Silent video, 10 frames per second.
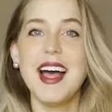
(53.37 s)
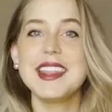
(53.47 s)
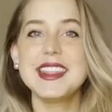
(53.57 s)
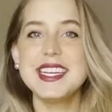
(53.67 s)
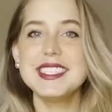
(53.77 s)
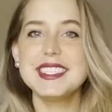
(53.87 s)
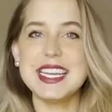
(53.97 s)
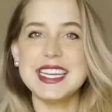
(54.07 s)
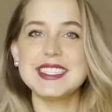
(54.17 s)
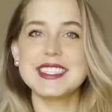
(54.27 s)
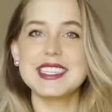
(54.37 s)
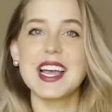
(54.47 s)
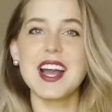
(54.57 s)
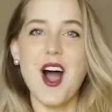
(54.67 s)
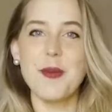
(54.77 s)
This is
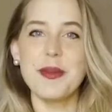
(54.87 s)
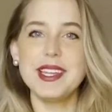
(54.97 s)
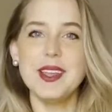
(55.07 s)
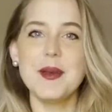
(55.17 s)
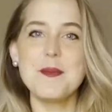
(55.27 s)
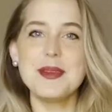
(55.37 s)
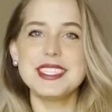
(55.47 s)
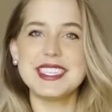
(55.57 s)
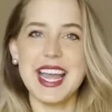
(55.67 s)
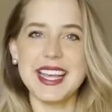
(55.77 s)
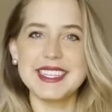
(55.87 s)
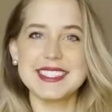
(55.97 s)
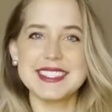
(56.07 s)
Common Mistakes.